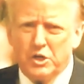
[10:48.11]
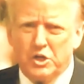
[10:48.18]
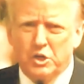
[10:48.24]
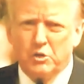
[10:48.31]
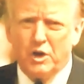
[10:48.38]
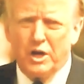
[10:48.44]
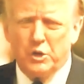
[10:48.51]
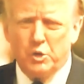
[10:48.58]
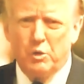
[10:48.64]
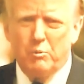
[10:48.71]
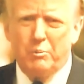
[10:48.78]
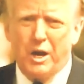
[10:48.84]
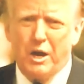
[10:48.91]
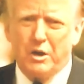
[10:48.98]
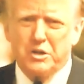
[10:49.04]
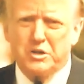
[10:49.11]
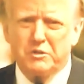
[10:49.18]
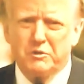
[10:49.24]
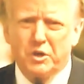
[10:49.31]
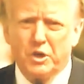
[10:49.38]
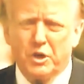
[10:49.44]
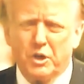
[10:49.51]
and she tried to embarrass
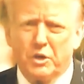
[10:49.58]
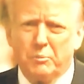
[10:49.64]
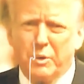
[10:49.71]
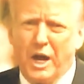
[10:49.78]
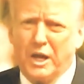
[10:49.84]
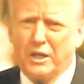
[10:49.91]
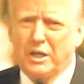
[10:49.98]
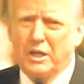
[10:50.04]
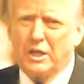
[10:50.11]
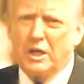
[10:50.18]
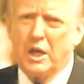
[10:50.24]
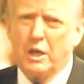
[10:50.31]
a very good bonding